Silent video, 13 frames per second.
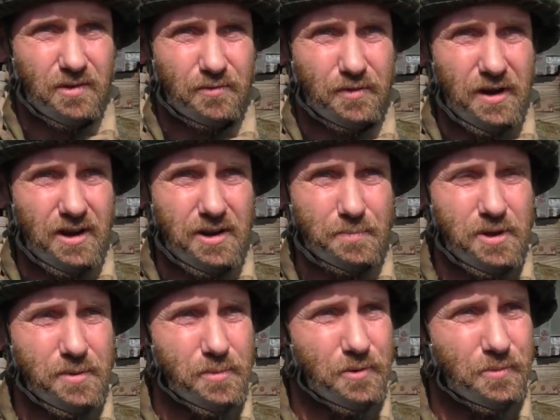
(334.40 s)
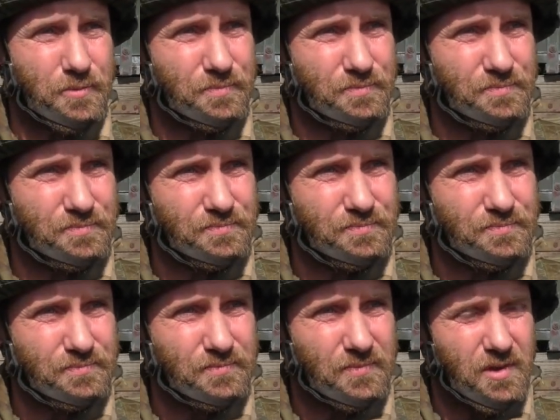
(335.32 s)
Friendly people.
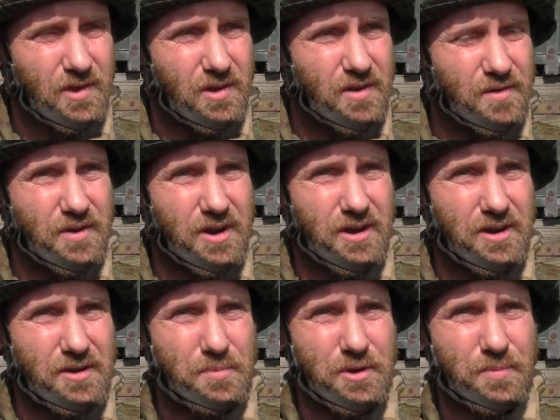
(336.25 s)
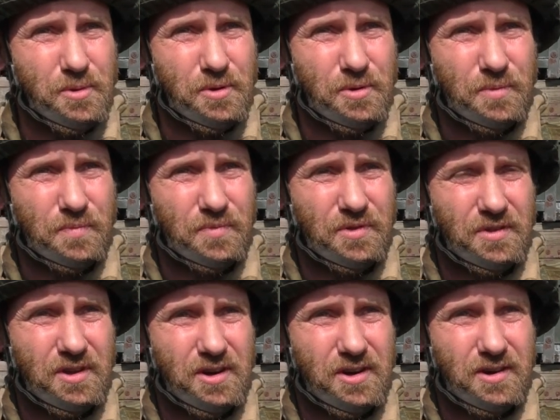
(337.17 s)
Friendly people.
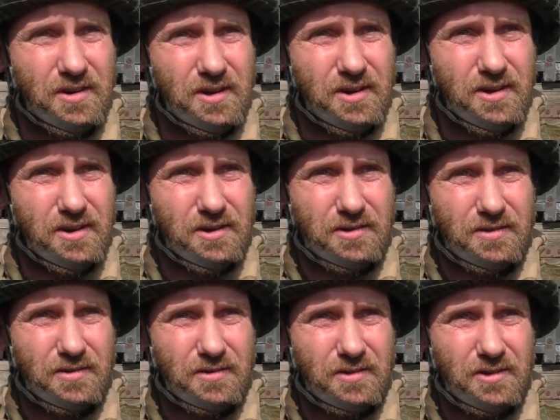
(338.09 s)
They're not.